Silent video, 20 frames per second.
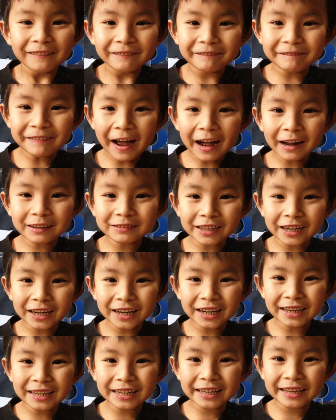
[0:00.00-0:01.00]
found
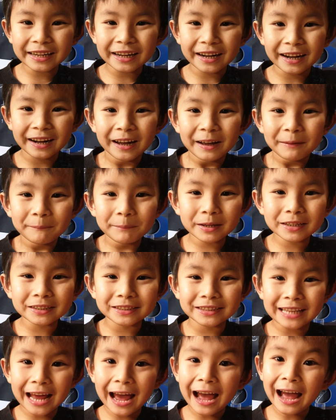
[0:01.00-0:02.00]
earlier
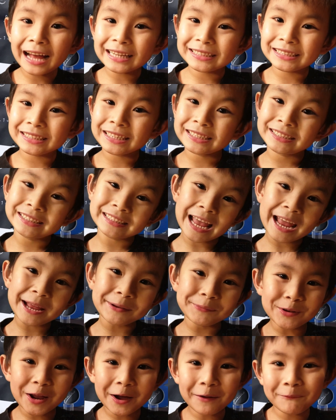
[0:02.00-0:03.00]
because that has the
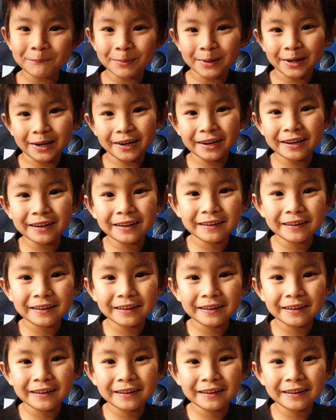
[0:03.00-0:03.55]
same number.